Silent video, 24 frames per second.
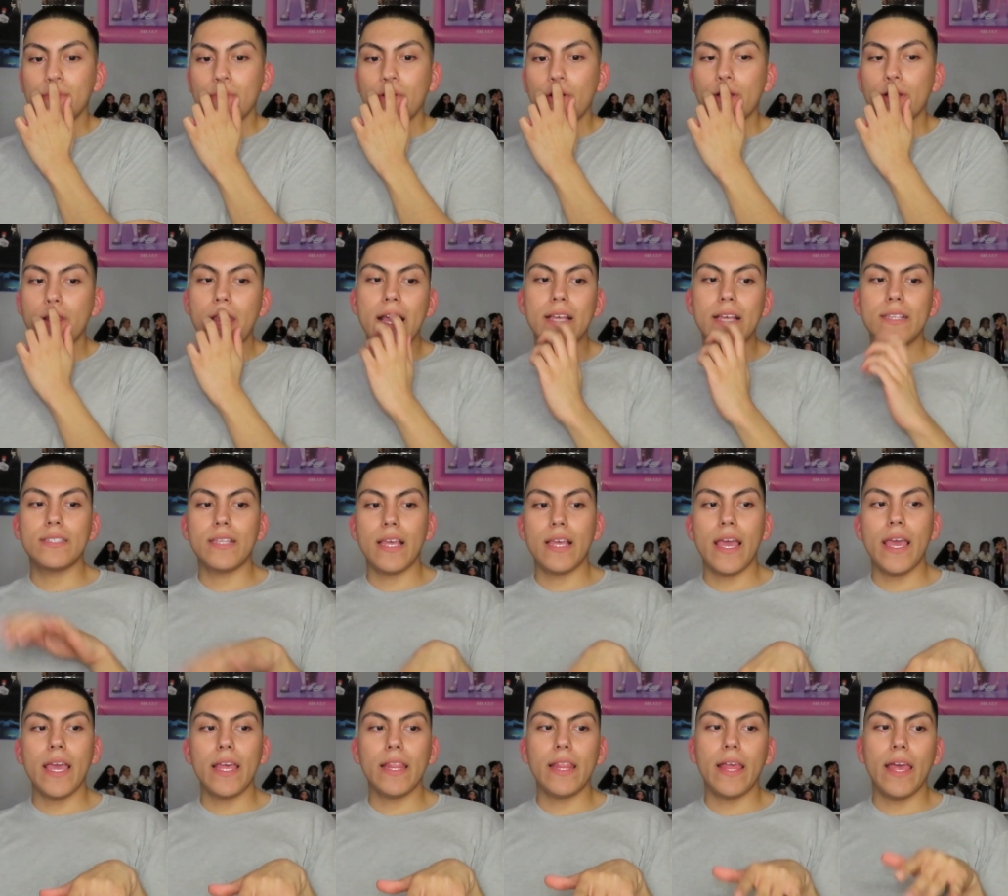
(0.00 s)
or like
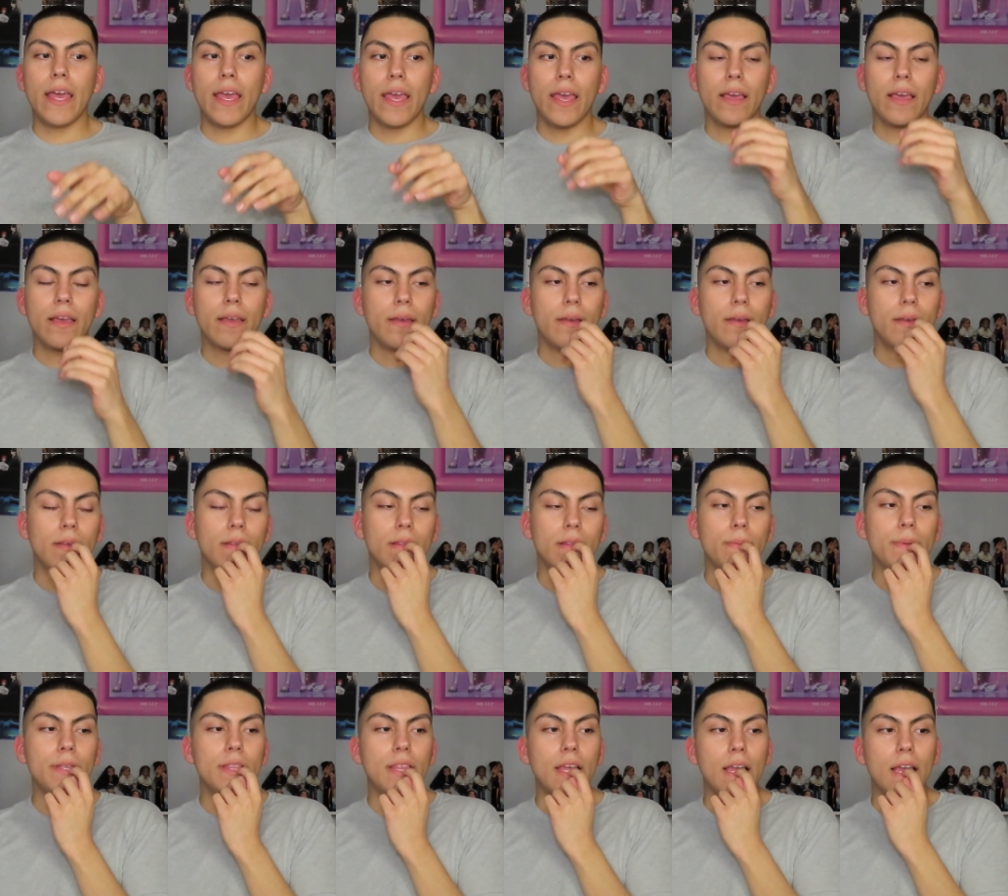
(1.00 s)
say like,
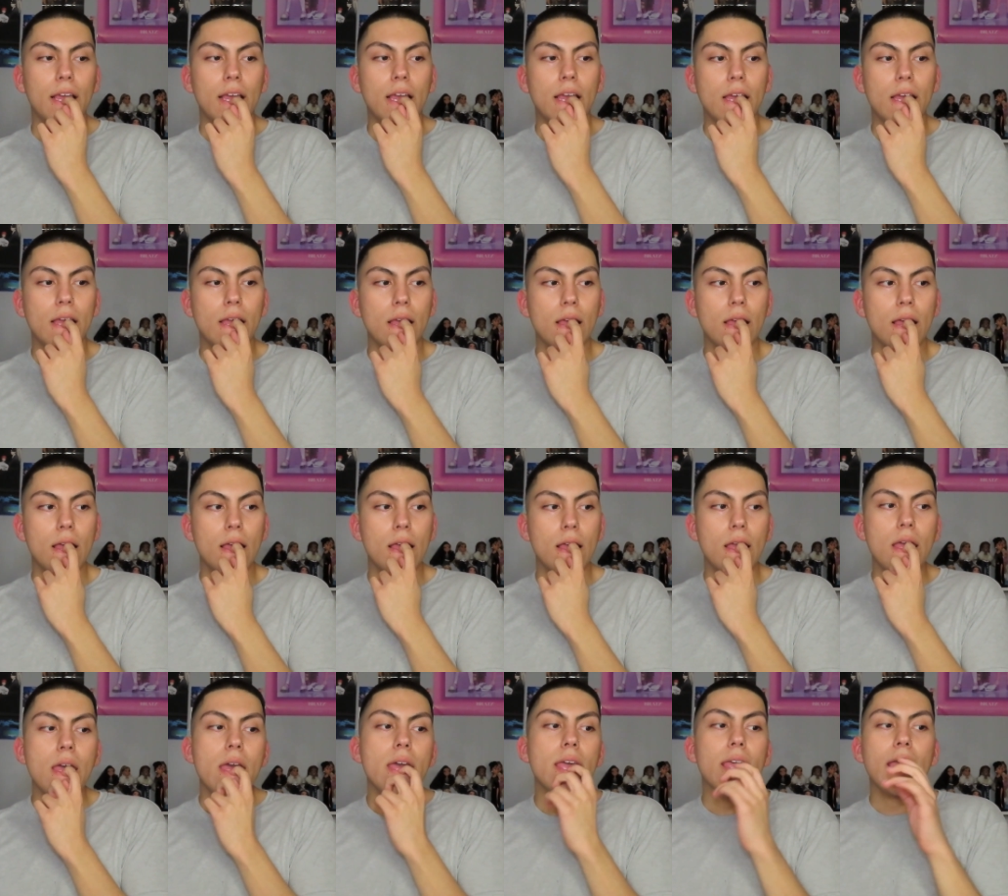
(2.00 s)
let me think
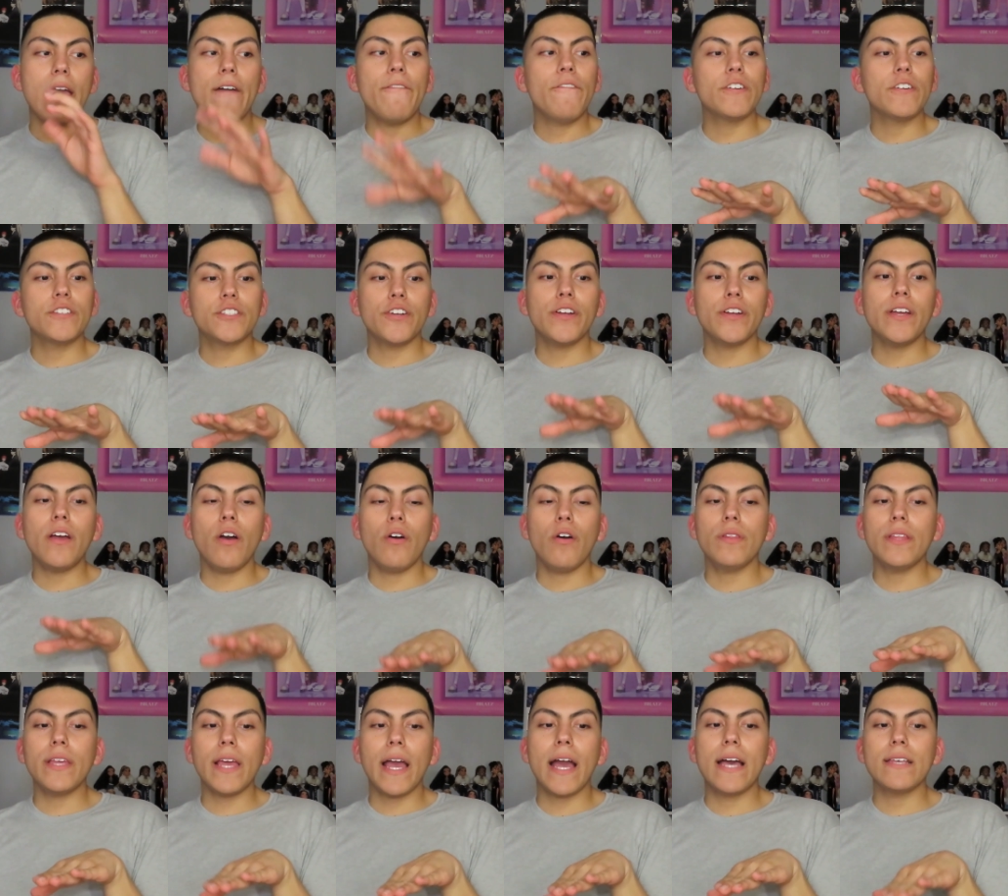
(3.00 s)
yeah for sure it
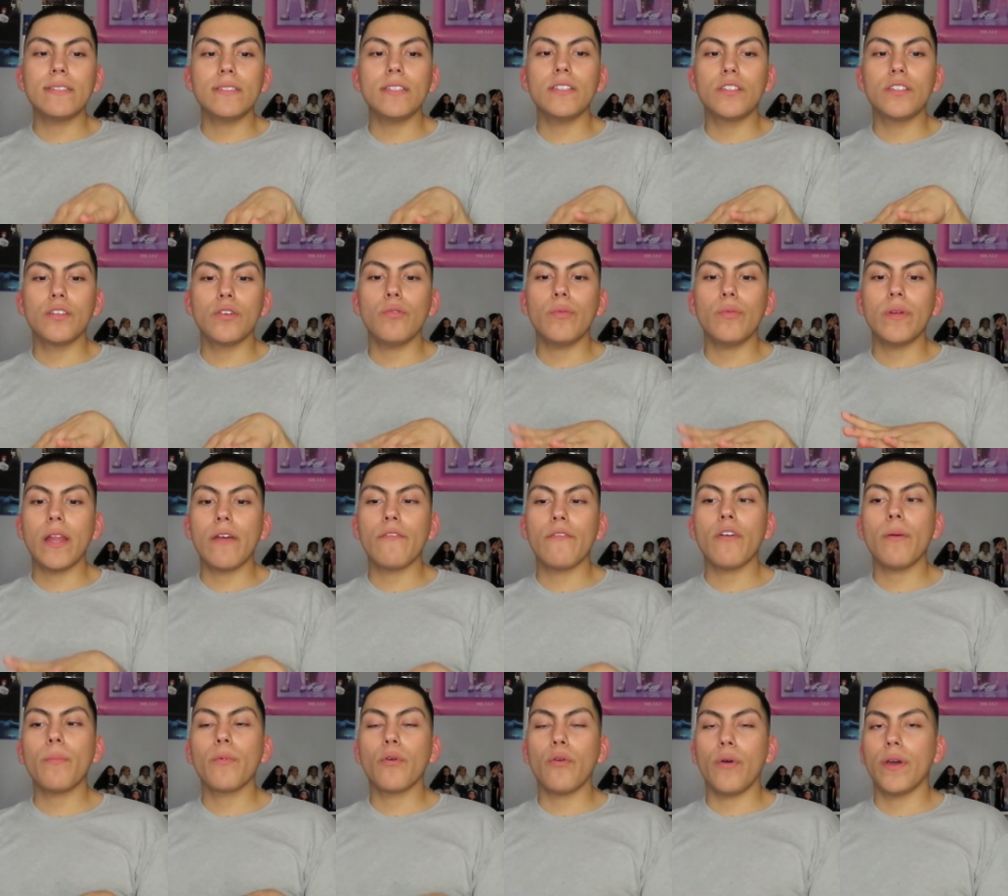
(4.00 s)
only has to do whenever
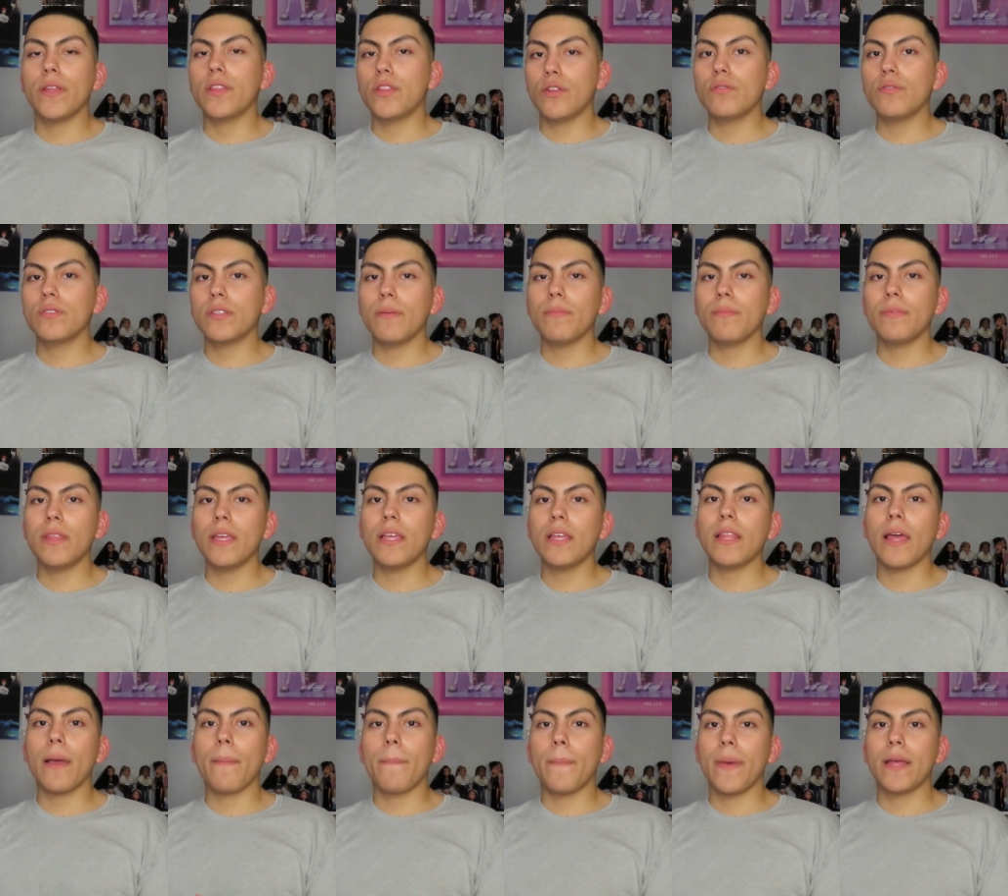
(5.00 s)
i'm going through something
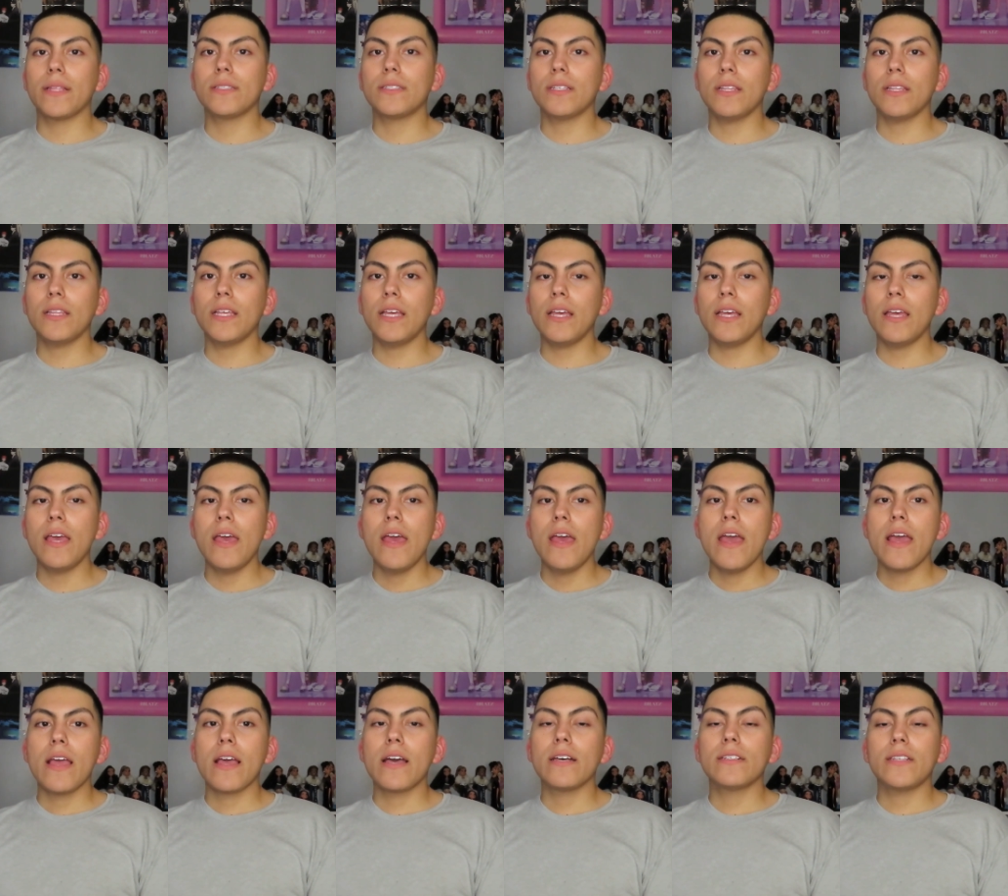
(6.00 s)
like mentally
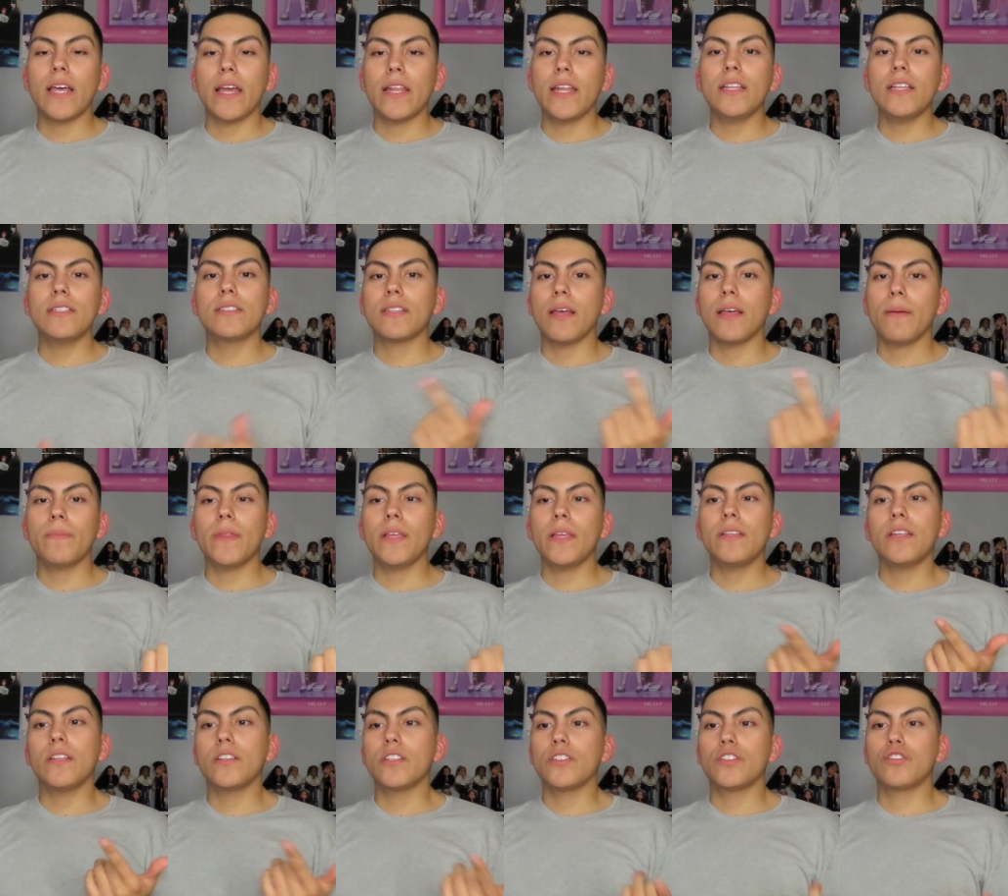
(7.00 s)
because i need something
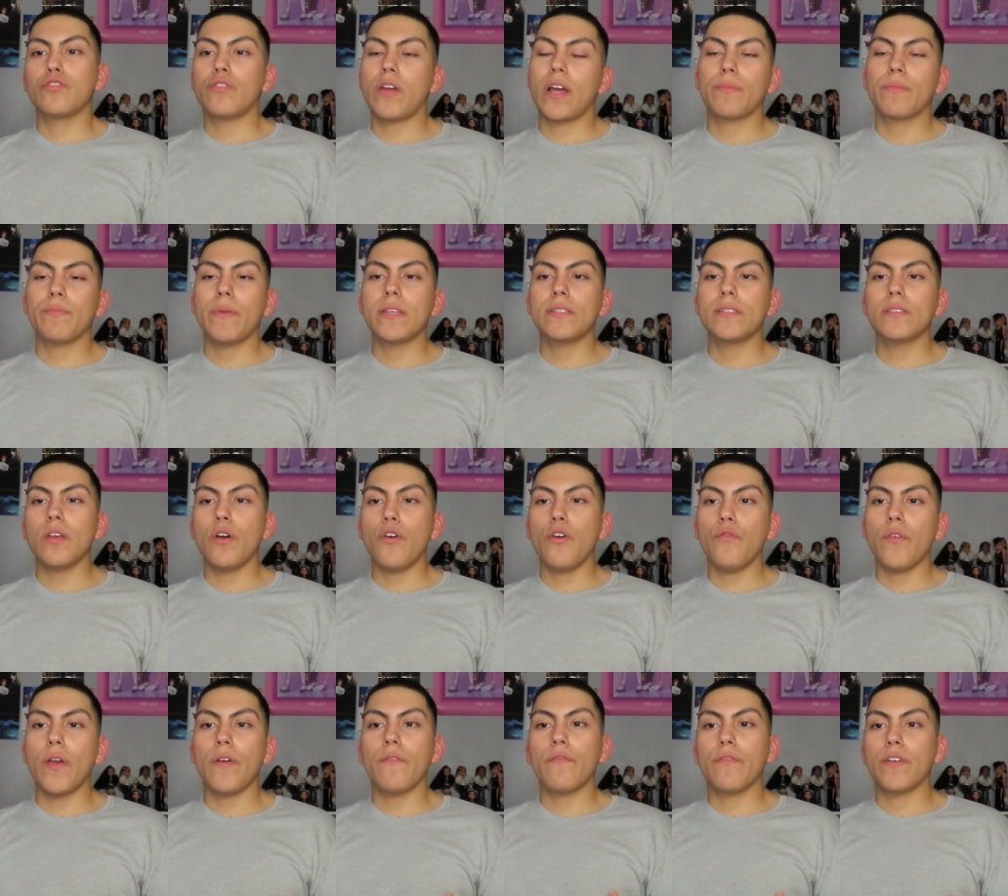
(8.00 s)
to distract
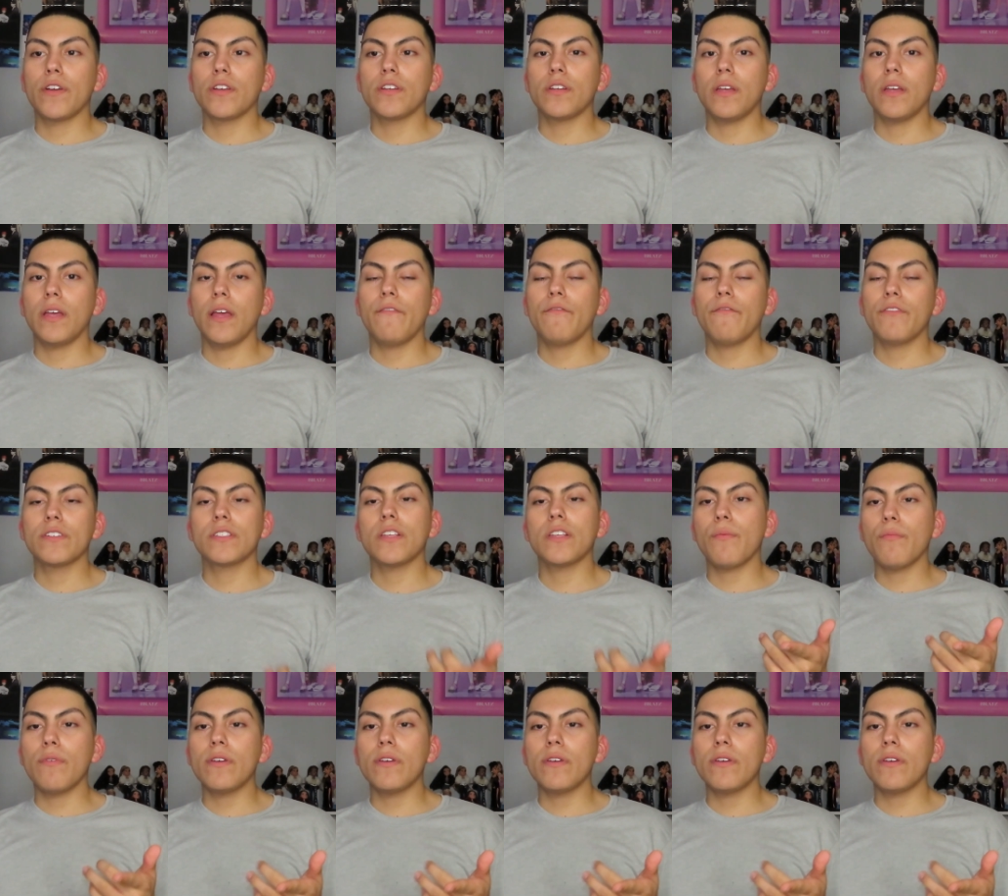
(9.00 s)
myself and for and for some